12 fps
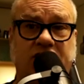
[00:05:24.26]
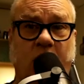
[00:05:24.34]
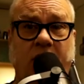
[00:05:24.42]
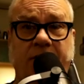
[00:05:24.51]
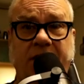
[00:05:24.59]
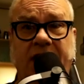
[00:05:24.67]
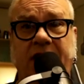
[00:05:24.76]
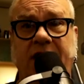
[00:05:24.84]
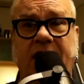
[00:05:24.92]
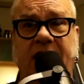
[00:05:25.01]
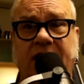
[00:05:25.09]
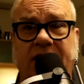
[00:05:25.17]
short of
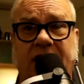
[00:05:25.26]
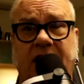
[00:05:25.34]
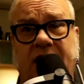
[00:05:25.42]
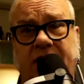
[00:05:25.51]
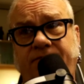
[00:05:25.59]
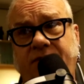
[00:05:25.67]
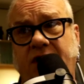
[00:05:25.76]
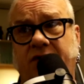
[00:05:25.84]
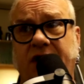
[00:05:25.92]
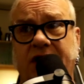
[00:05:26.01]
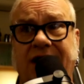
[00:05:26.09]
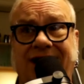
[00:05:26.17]
being and uh, you know
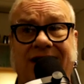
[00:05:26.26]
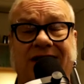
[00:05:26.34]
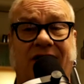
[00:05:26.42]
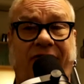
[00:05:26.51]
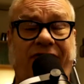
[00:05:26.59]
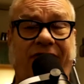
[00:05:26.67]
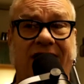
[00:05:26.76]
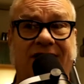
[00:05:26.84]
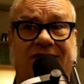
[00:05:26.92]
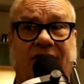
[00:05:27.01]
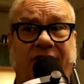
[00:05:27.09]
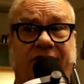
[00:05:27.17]
getting hit in the
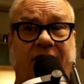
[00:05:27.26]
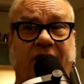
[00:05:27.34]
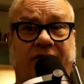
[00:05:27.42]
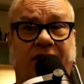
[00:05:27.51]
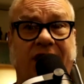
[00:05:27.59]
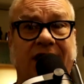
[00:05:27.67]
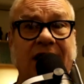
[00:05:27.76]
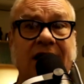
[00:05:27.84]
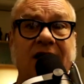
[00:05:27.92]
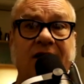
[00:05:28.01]
face over and over again,